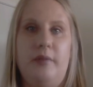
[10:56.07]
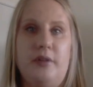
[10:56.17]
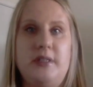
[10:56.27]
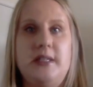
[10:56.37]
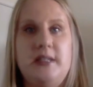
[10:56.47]

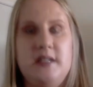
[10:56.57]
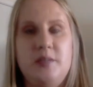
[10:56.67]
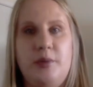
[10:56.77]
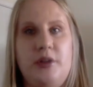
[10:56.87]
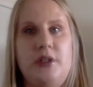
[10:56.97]
since this
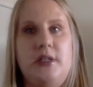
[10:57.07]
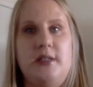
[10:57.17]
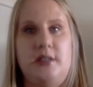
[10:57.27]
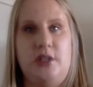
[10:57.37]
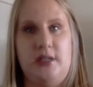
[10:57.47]
project
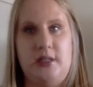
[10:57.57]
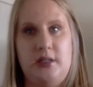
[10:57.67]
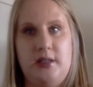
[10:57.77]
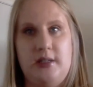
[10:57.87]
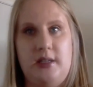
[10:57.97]
is adjacent to
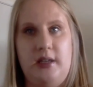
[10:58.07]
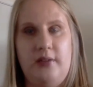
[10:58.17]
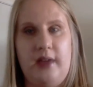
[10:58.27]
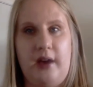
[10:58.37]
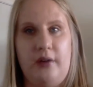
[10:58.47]
the City
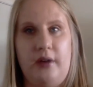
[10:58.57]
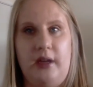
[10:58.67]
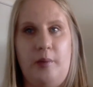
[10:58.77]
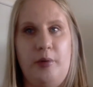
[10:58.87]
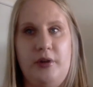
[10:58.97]
of Calgary,
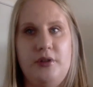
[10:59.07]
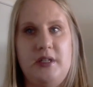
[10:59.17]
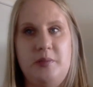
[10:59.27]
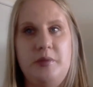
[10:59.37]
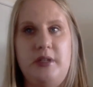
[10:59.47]
Alberta
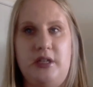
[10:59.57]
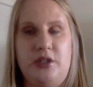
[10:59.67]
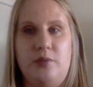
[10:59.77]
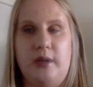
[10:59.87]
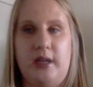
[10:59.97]

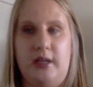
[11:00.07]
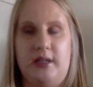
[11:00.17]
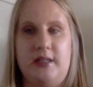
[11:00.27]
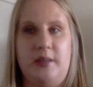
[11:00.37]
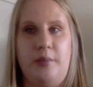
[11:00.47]
Transportation
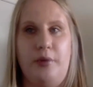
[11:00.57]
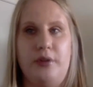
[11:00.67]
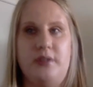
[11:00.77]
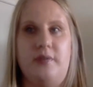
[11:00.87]
recognized the importance of